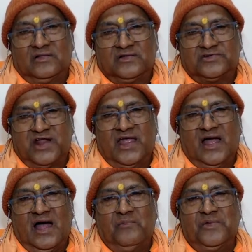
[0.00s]

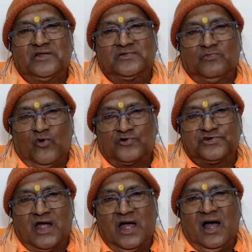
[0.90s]
Shreyaha means
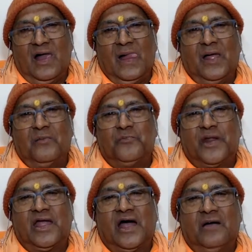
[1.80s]
moksha,
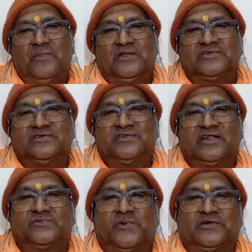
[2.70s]
Preyaha means a
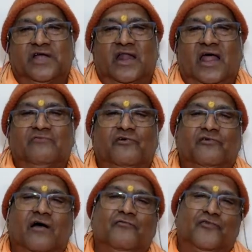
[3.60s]
sense pleasure, a life
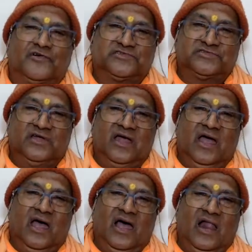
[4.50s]
of comforts,
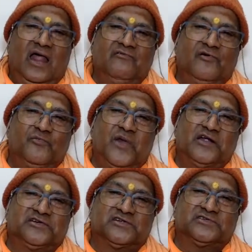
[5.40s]
a life of
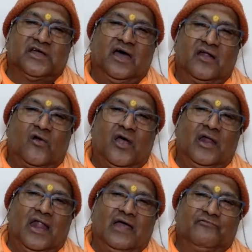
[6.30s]
pleasures, a
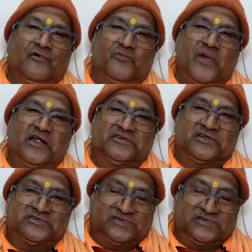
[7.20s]
royal life of pleasures,